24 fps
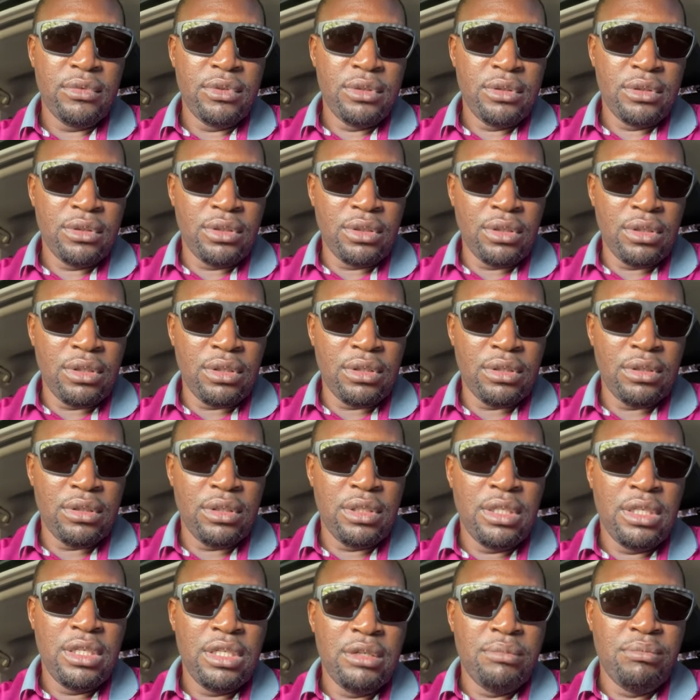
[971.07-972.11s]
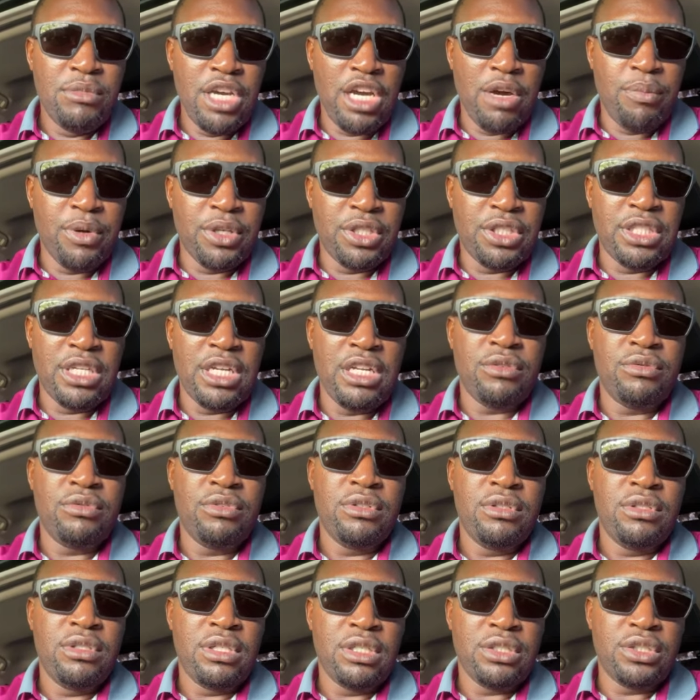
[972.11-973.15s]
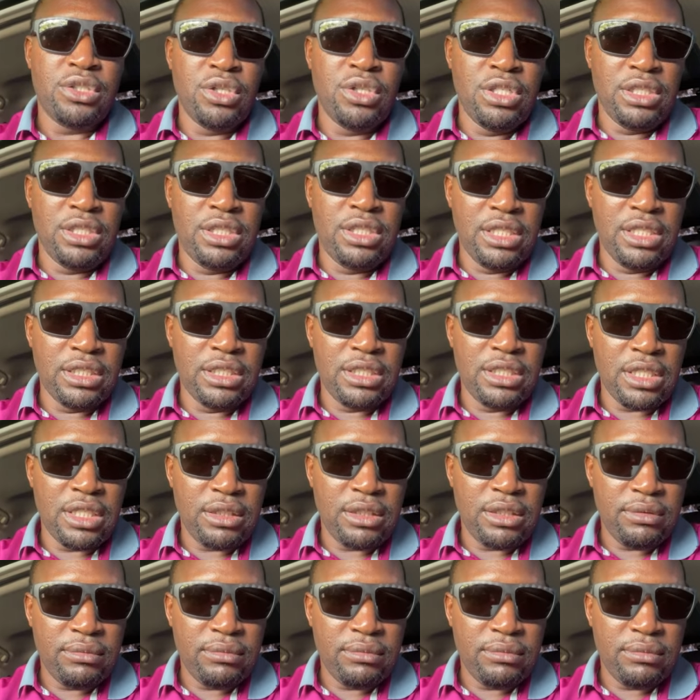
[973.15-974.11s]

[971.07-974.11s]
So, big up yourself. So the thing said.